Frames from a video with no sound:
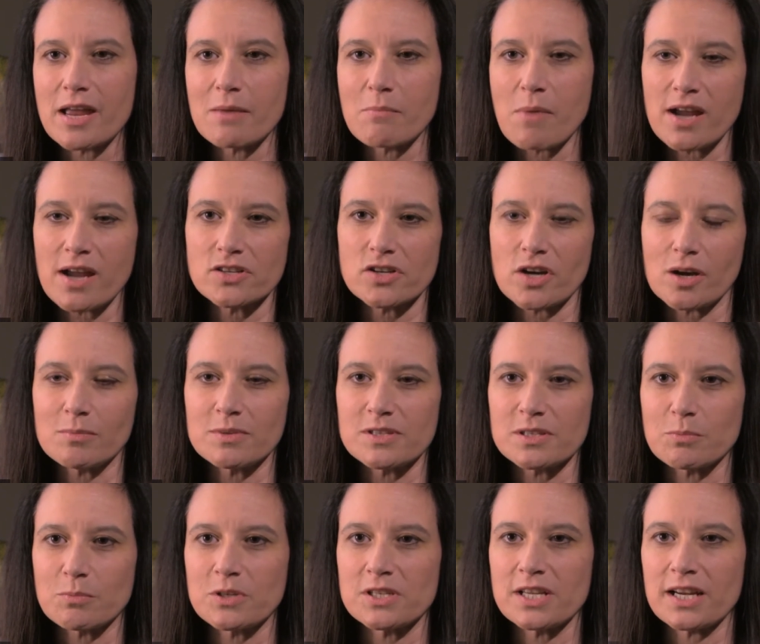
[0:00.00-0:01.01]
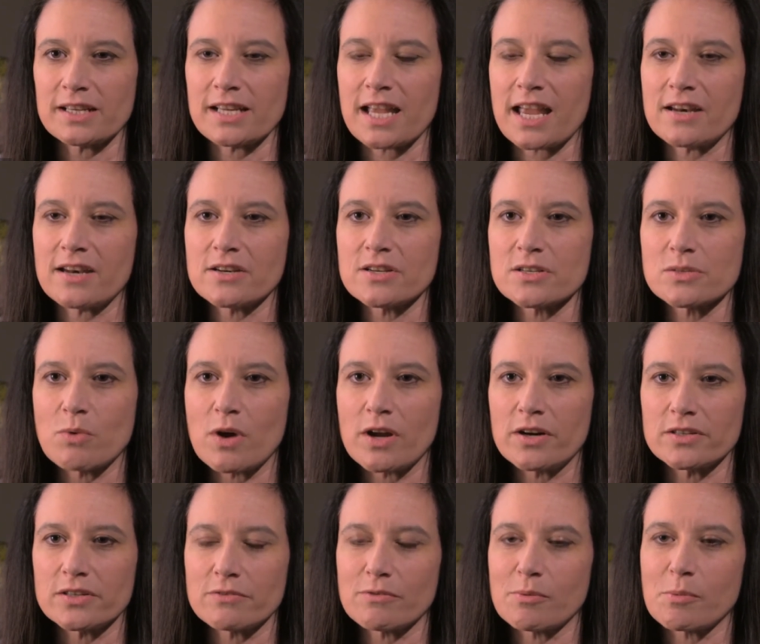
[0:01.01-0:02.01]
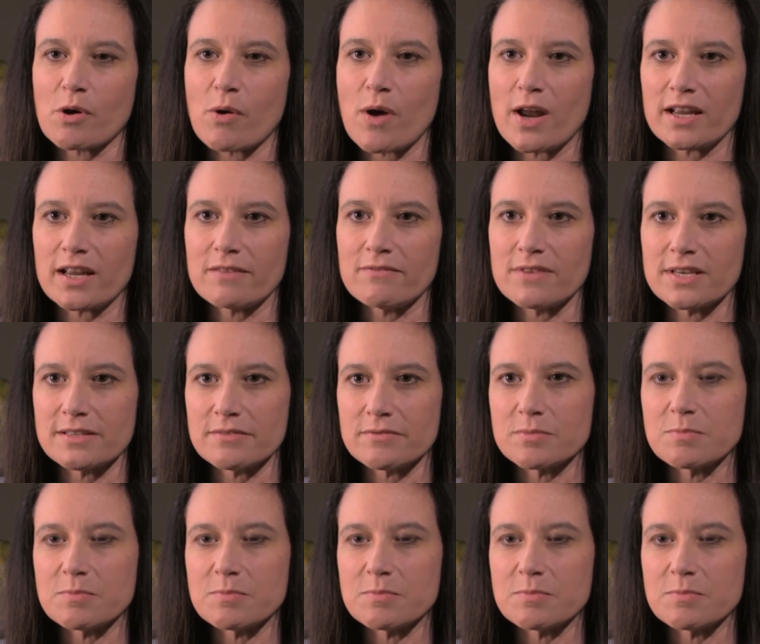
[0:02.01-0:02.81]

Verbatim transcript: and my job is to protect Canada's waters from aquatic invasive